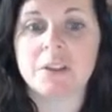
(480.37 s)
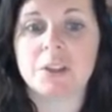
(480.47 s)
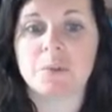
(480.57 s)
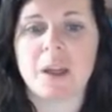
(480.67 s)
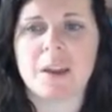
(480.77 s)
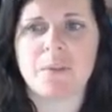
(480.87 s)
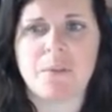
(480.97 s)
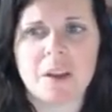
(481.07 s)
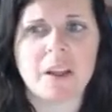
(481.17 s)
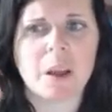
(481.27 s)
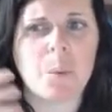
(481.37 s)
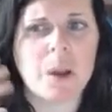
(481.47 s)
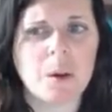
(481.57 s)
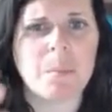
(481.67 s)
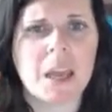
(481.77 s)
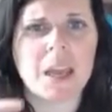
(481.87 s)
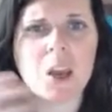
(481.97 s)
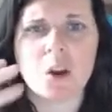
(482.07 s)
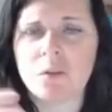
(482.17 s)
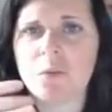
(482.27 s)
to like feel like we are
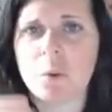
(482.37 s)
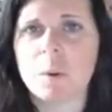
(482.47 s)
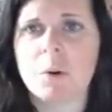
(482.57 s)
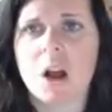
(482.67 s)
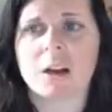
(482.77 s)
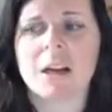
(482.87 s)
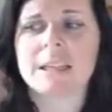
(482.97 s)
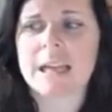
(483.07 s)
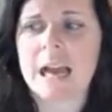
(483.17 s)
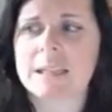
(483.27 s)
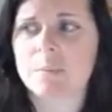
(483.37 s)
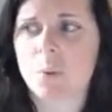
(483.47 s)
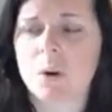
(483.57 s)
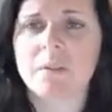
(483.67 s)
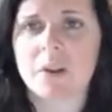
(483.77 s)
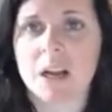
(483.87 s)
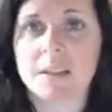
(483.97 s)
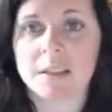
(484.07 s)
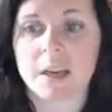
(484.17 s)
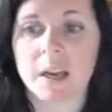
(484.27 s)
making good forward progress. That's important for us
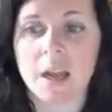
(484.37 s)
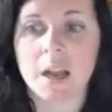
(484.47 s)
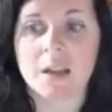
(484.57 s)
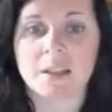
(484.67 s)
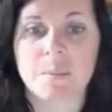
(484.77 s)
to be